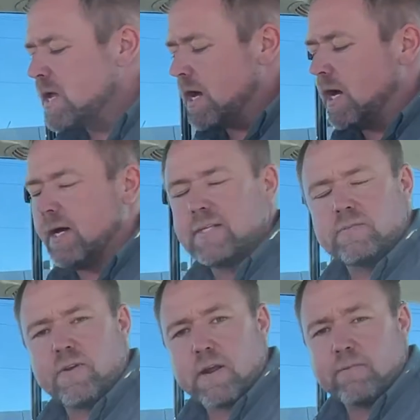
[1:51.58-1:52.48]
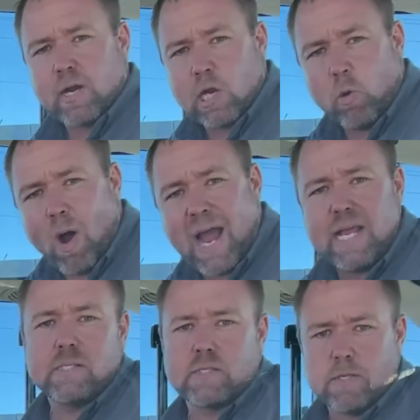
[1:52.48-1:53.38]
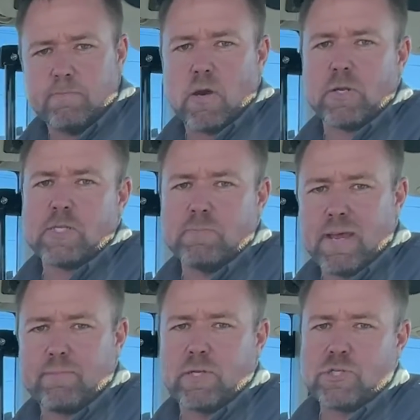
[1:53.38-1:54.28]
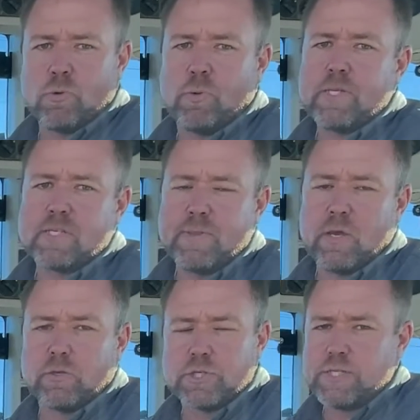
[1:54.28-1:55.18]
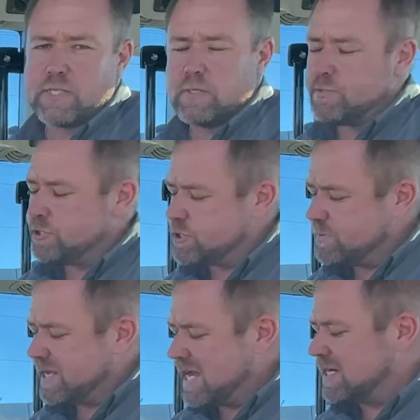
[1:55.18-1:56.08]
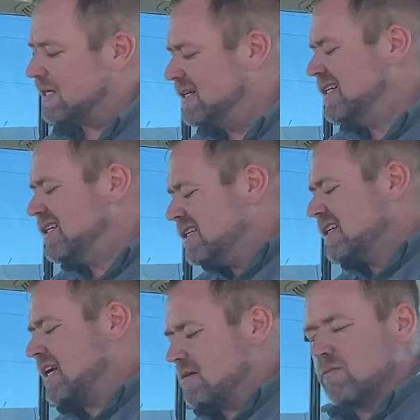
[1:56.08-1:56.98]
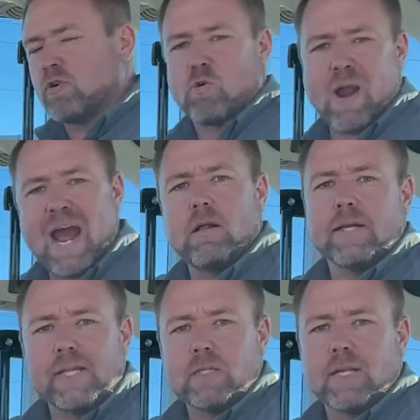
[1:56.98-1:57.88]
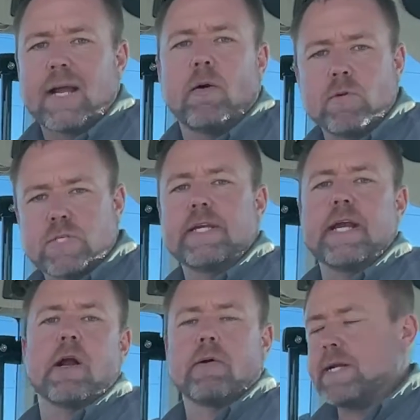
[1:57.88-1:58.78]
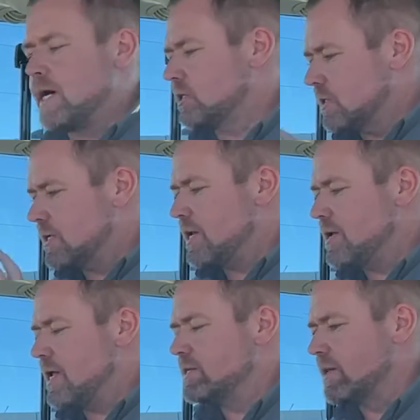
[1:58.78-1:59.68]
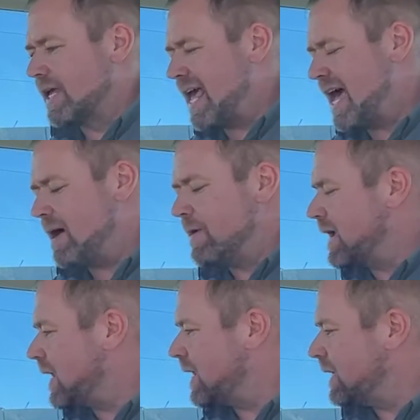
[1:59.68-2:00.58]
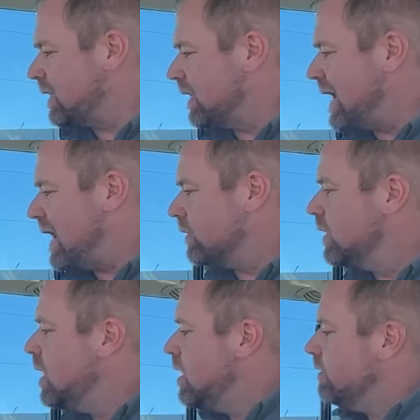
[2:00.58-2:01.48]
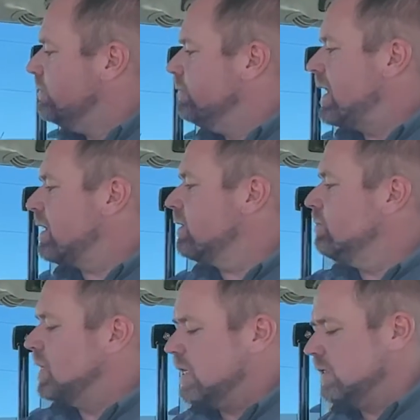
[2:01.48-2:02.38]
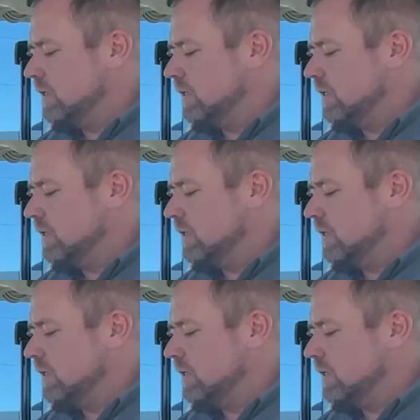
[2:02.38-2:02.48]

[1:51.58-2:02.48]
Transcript: Uh, it's very, very quiet, so the motor doesn't make much noise. Some of the older systems used to be kind of kind of growly, a little like almost gear reduction. And, and so the cab, it got kind of loud there, but